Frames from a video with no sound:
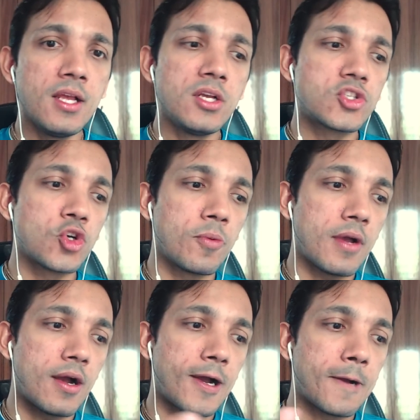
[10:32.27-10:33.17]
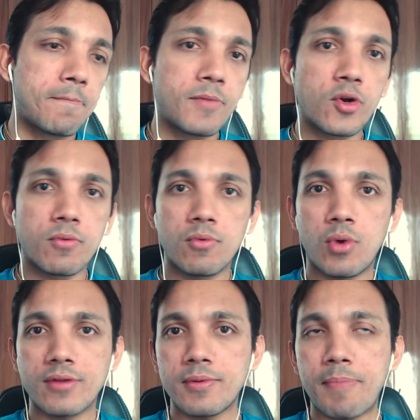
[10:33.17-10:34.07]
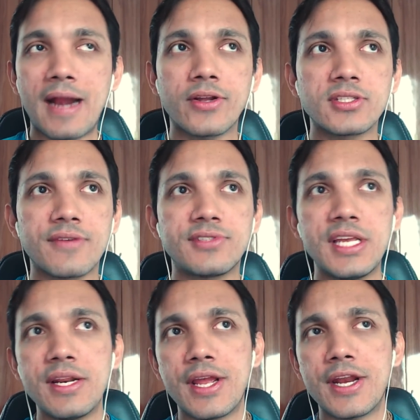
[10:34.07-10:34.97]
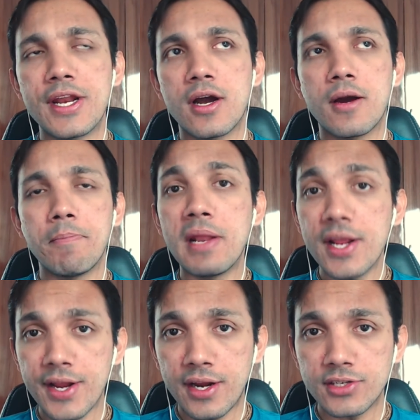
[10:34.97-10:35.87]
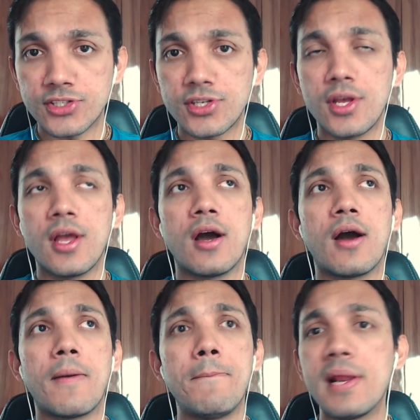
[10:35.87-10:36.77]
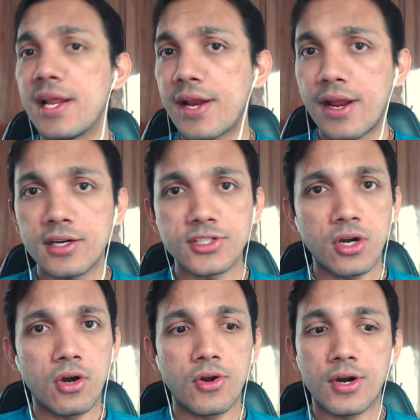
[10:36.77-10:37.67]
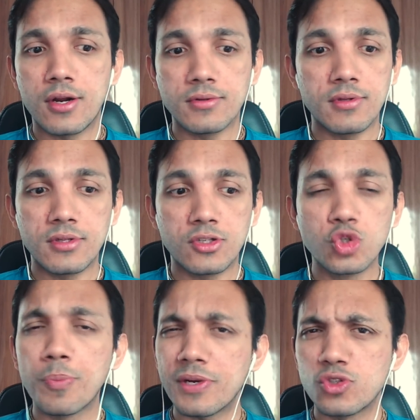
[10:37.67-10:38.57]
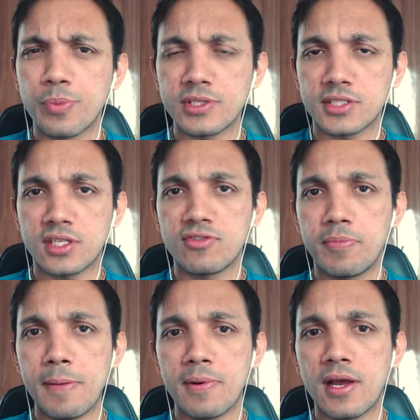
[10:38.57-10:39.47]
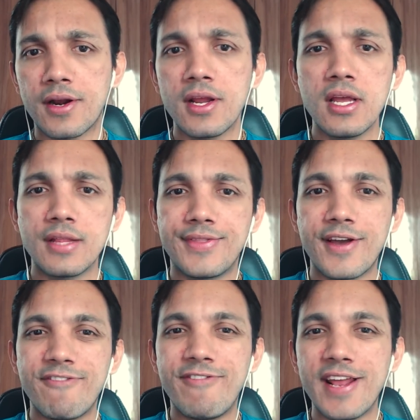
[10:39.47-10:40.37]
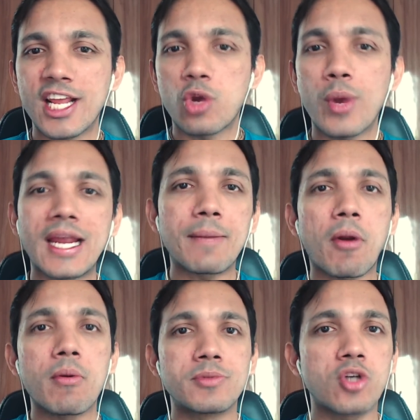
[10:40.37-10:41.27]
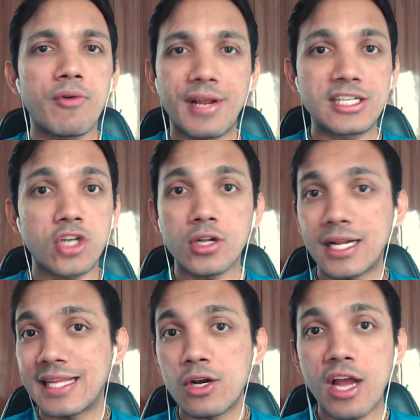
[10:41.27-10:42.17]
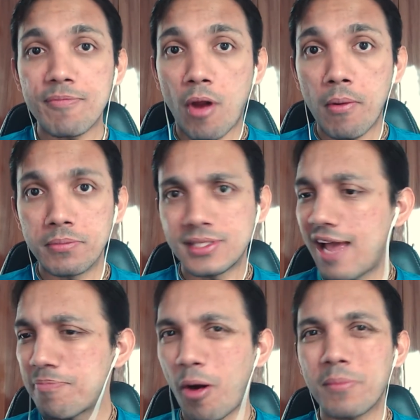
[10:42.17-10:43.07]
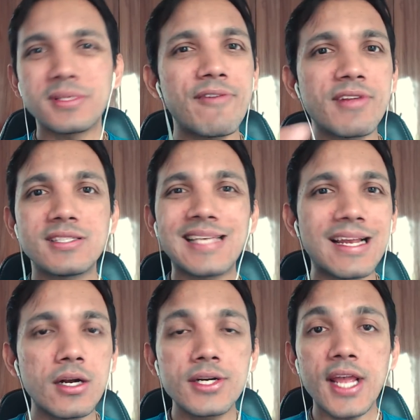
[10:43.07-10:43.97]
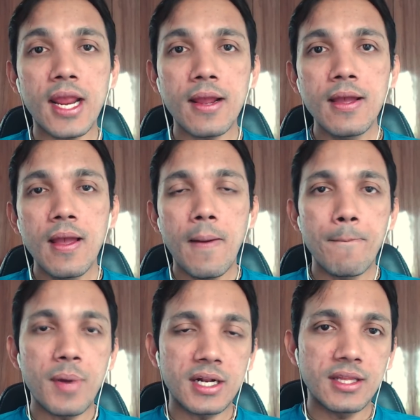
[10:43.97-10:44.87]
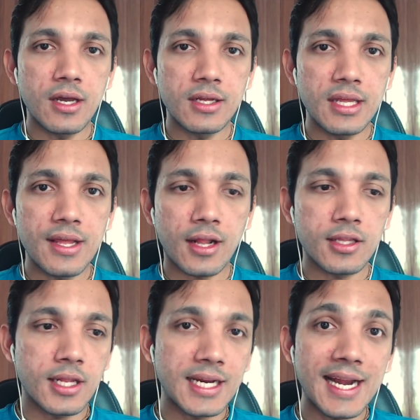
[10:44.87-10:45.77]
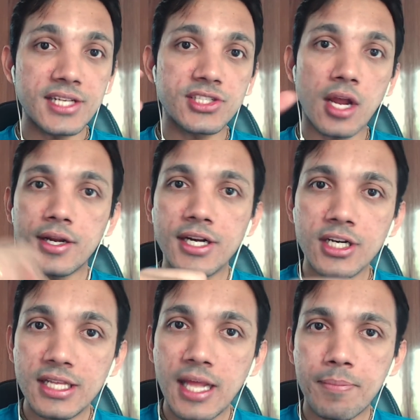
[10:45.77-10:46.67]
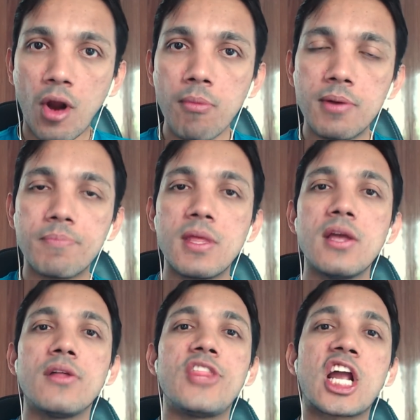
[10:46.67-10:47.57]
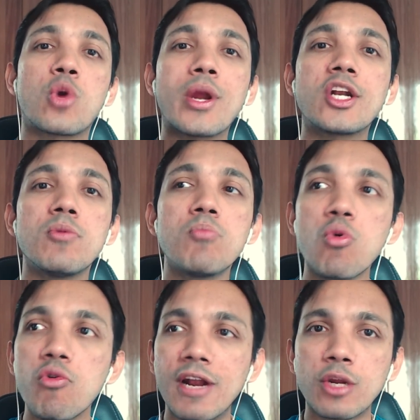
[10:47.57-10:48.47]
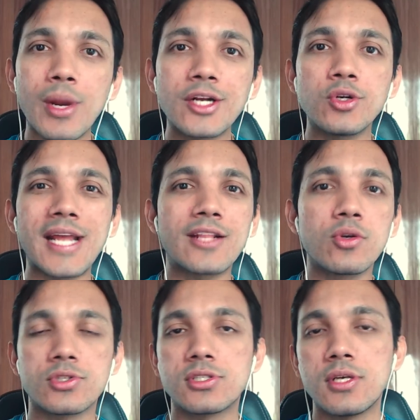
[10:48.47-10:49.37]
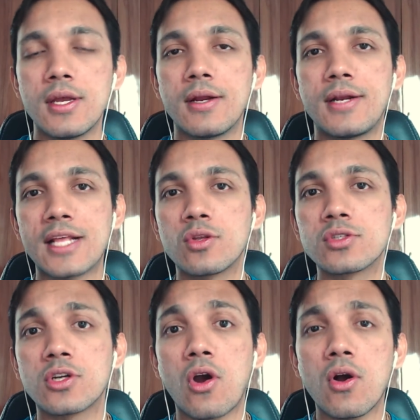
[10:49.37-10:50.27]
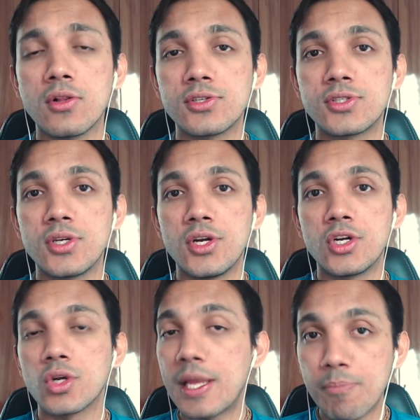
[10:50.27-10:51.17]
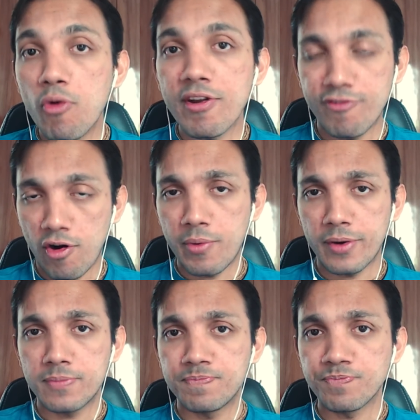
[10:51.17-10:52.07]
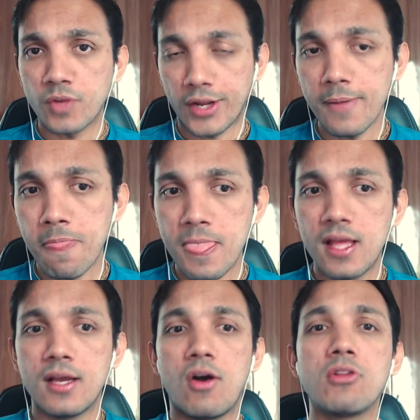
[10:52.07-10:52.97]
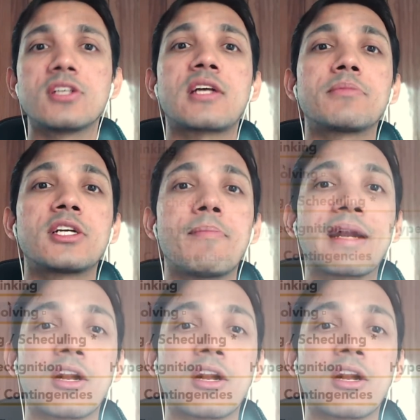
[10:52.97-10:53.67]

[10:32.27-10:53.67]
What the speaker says: So, one of the patterns I've seen in millionaires, billionaires, or super successful people they are very quick at problem solving. It's not that they don't have problems. They have problems every single day, but rather than getting stuck in that problem, they are quick to move and quick to take those calls to keep moving forward. Okay. All this comes under mental